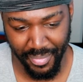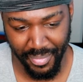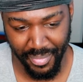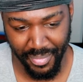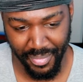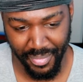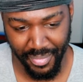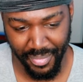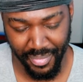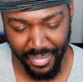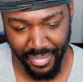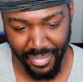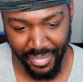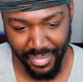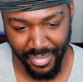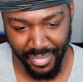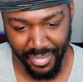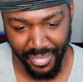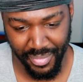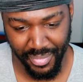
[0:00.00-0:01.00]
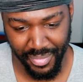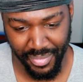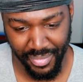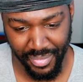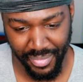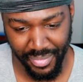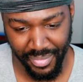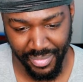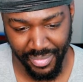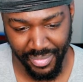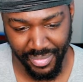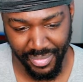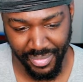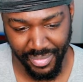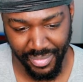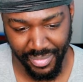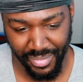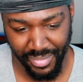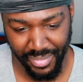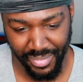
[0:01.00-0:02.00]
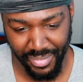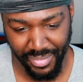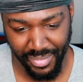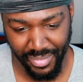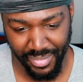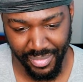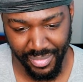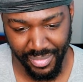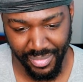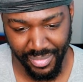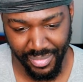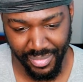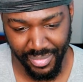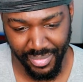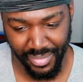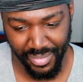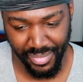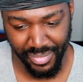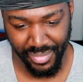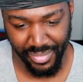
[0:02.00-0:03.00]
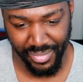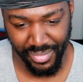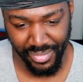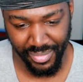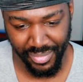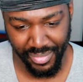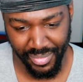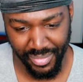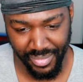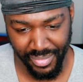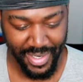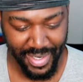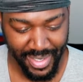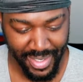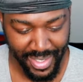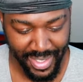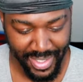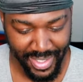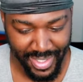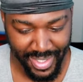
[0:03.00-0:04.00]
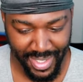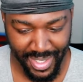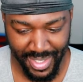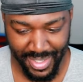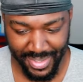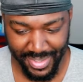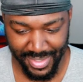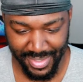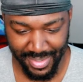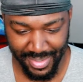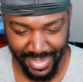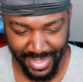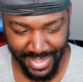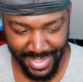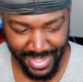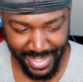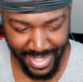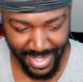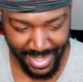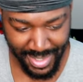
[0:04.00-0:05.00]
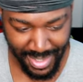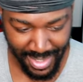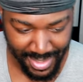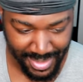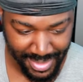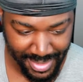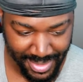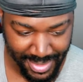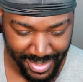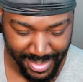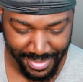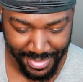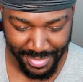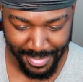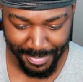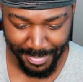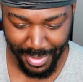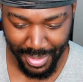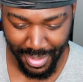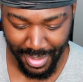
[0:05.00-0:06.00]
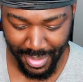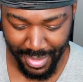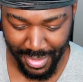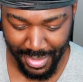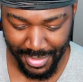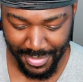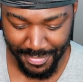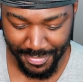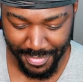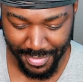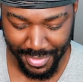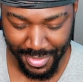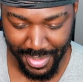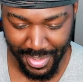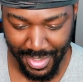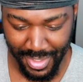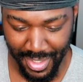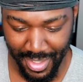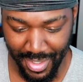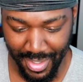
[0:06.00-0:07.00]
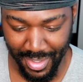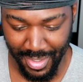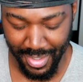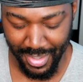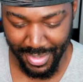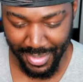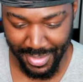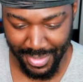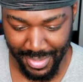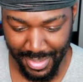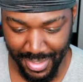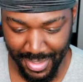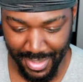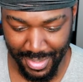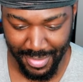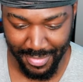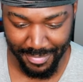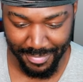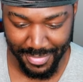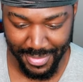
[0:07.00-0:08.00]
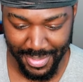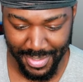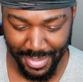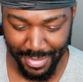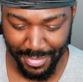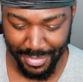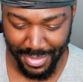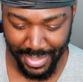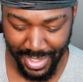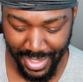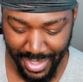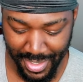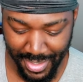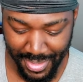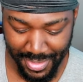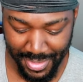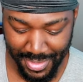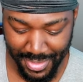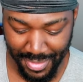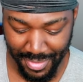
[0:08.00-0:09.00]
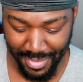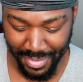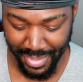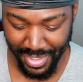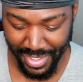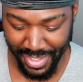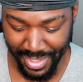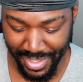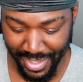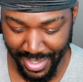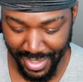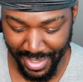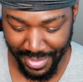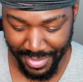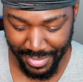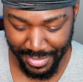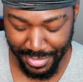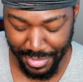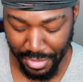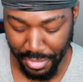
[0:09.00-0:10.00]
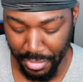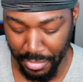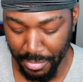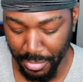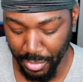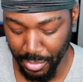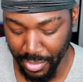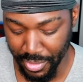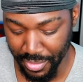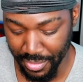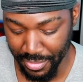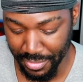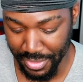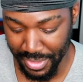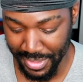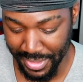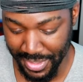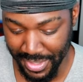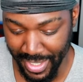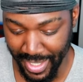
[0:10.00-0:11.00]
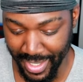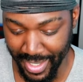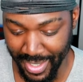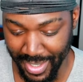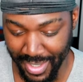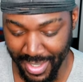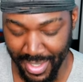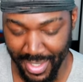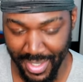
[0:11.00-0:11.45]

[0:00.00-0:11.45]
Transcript: Brothers, let's take him to safety. Alright guys, so let's take another pause for the cause. Um, so things are in utter turmoil. It's like